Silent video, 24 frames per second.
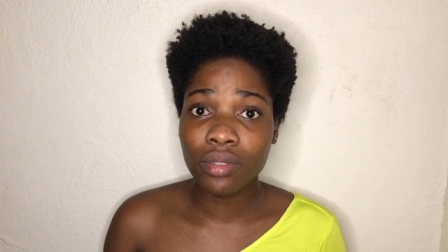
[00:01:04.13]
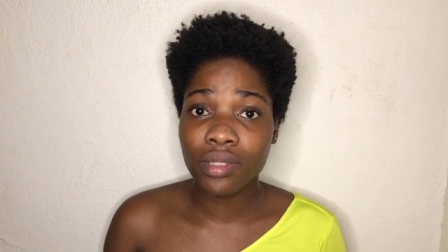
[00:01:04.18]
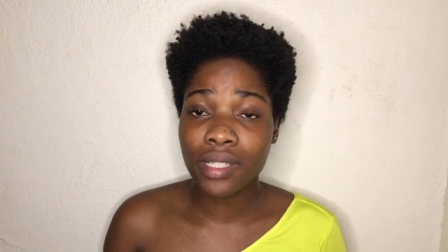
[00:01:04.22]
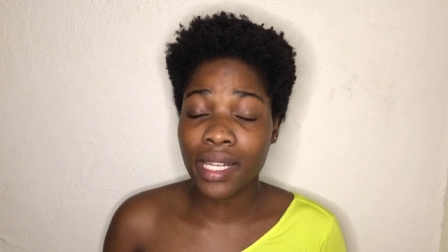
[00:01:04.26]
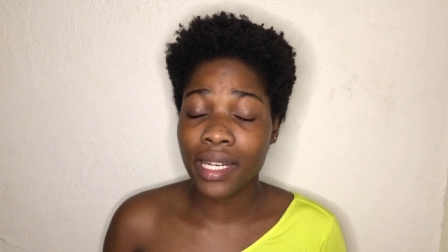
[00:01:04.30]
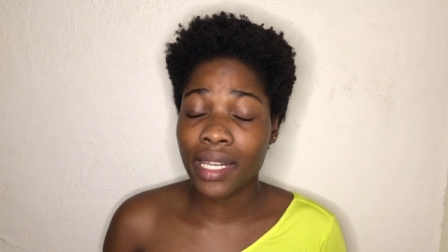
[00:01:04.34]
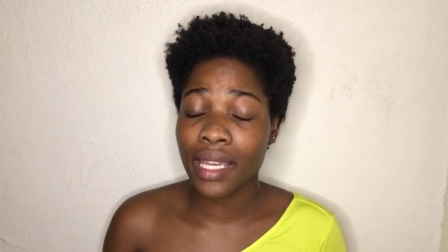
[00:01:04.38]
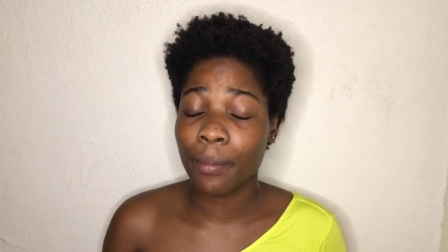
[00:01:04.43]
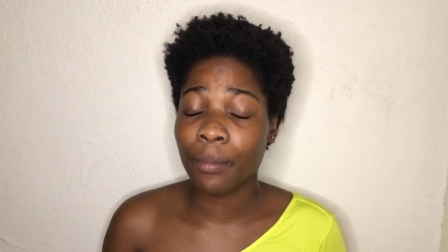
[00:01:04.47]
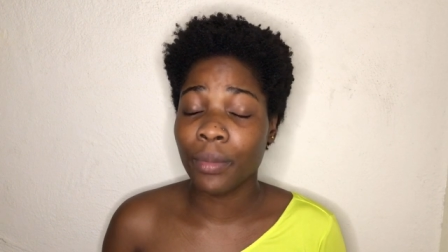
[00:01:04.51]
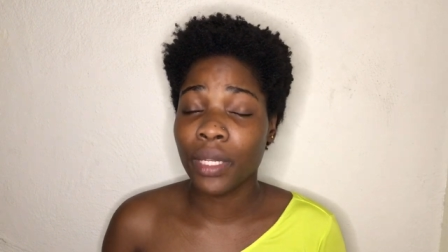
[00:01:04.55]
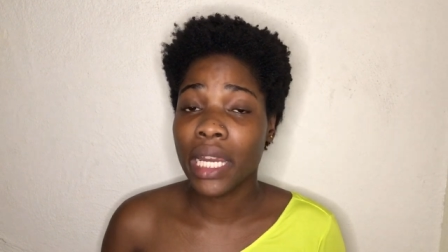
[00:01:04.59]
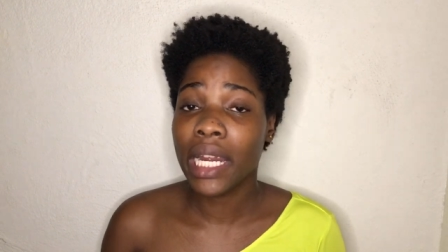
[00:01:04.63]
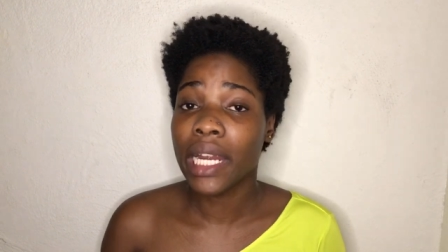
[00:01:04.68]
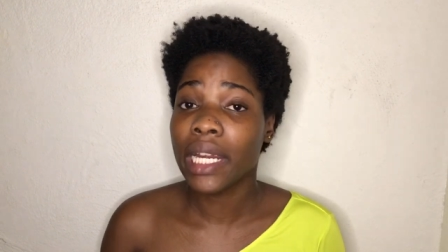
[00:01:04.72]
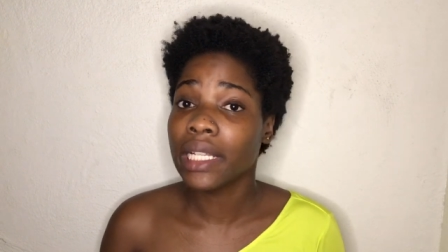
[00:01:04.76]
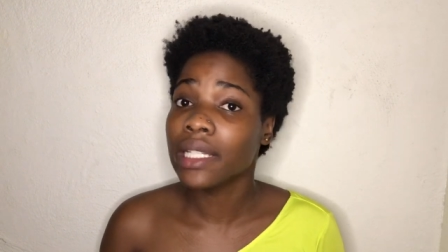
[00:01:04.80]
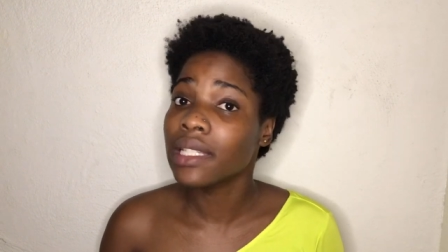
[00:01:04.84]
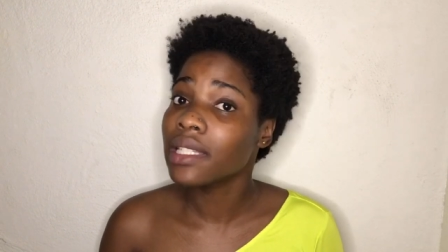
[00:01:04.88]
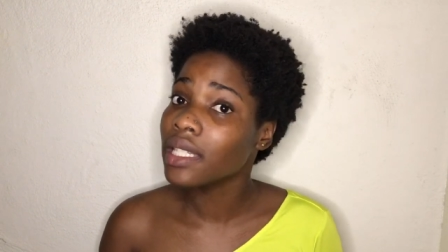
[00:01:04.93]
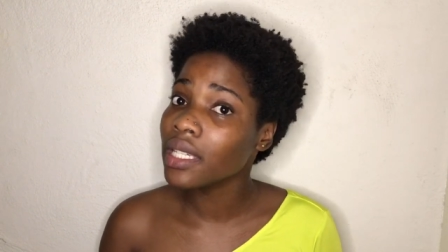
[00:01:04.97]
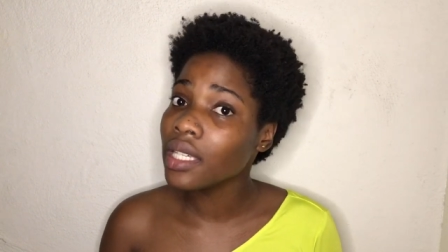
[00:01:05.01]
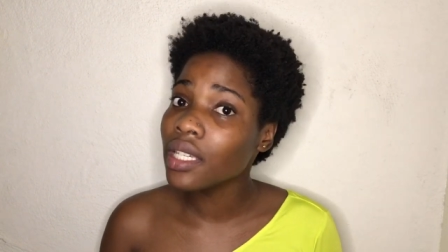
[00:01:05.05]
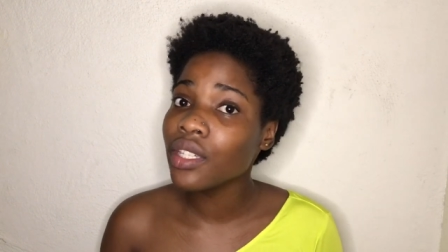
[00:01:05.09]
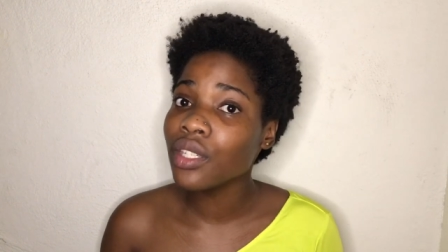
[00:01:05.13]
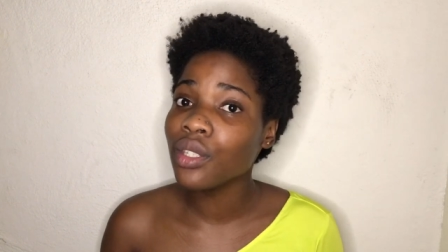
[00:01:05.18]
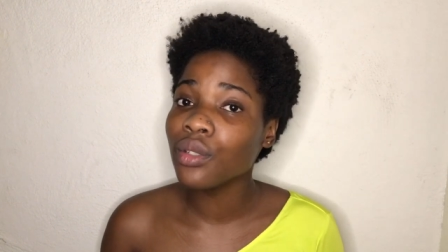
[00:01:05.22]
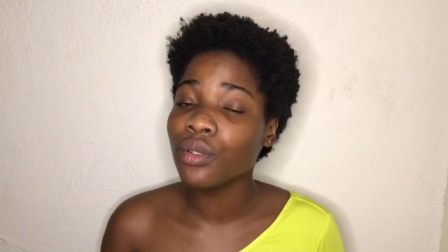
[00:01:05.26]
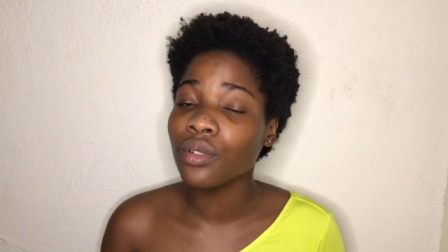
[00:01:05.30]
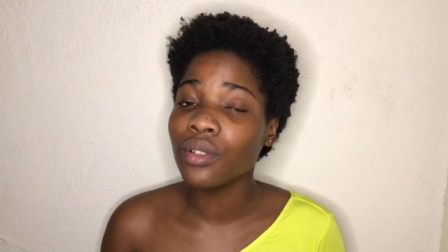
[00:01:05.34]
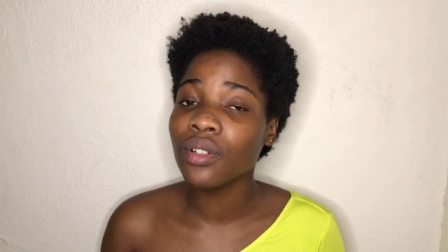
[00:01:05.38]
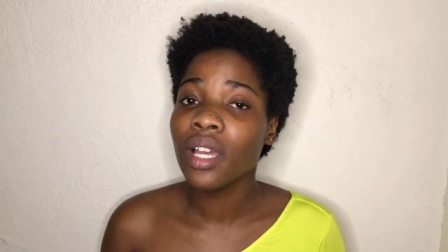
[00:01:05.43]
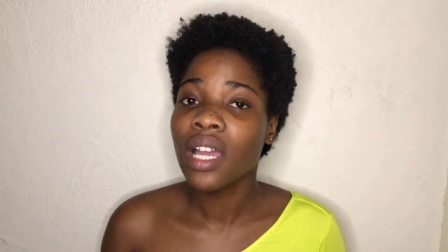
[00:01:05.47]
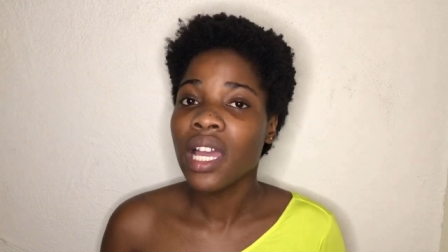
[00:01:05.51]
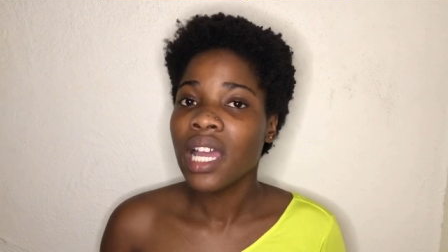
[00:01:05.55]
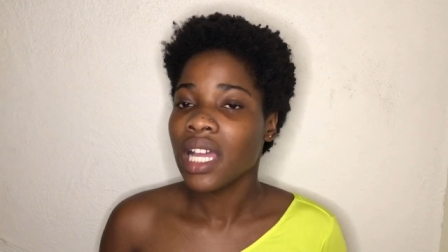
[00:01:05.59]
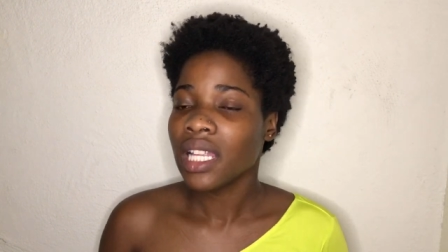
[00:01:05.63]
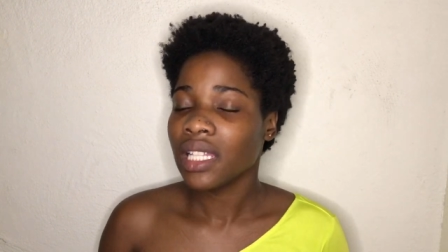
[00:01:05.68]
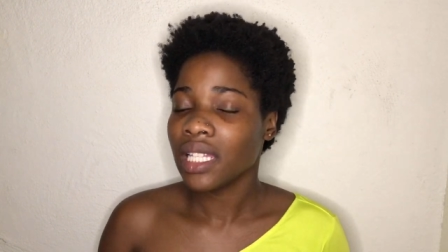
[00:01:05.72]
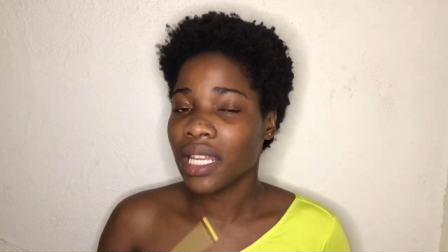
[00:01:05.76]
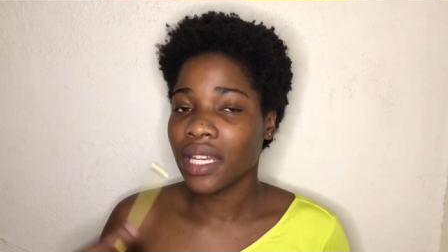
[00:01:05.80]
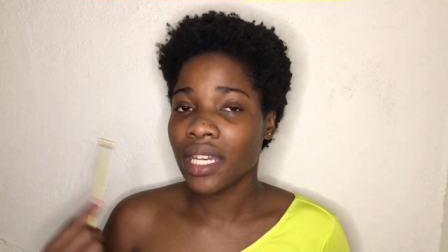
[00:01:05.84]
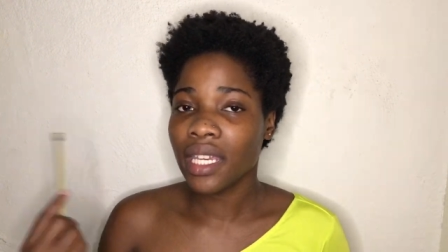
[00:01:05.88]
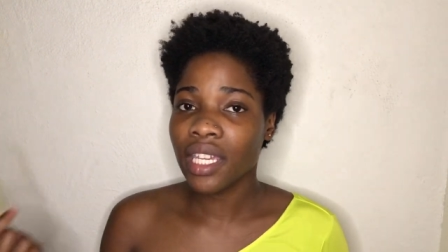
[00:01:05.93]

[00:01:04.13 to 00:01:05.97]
and I'm guaranteeing you that the